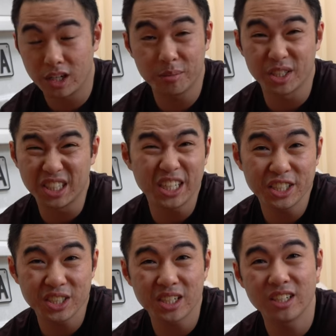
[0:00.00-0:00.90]
I'm a
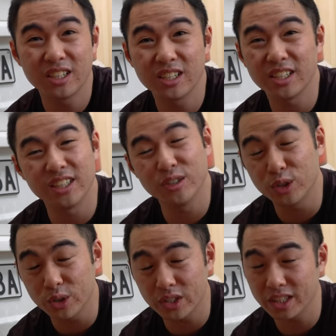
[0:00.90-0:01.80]
teacher, and in
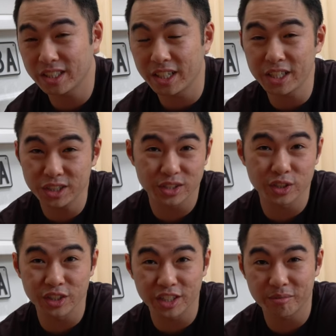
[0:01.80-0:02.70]
Australia, teachers
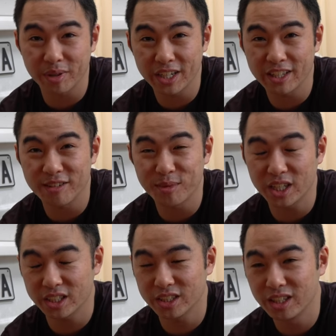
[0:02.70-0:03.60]
don't get paid that
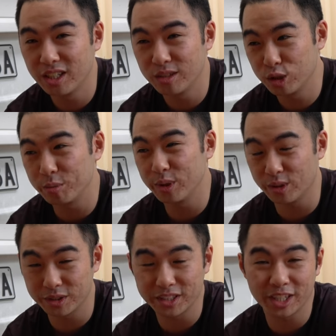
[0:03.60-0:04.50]
much. To be
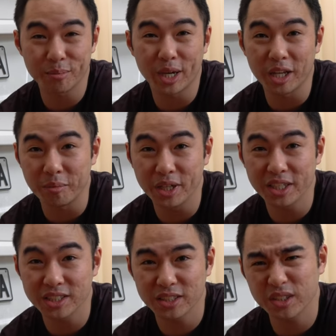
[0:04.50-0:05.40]
honest, I get paid
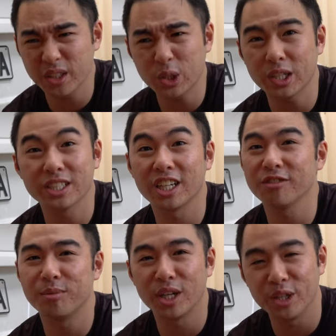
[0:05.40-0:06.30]
peanuts, so I try to
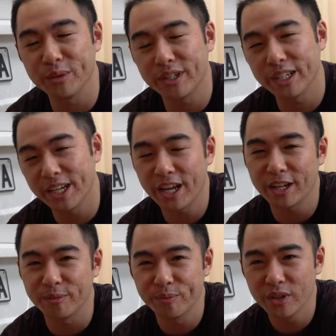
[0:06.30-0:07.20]
save money where I
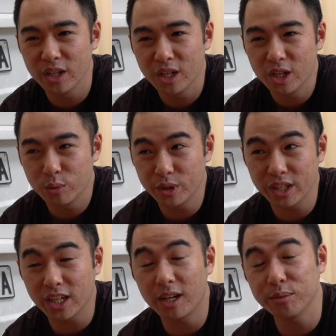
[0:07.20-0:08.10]
can. When
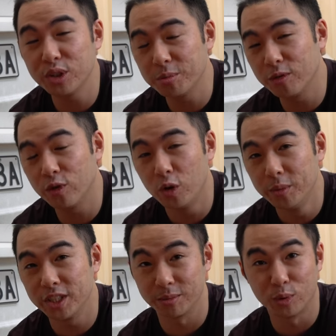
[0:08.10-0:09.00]
it comes to
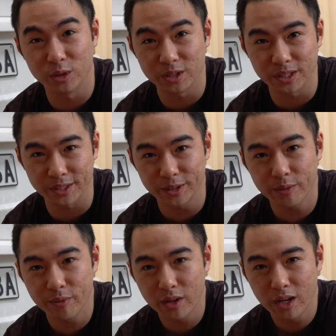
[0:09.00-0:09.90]
performance mods though,
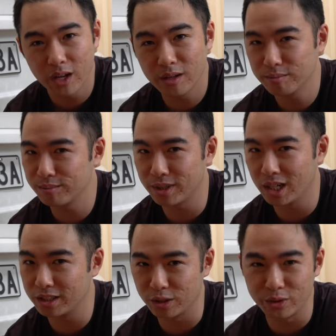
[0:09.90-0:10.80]

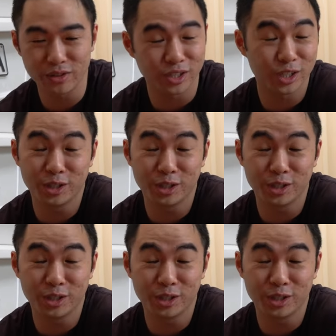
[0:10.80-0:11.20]
I don't think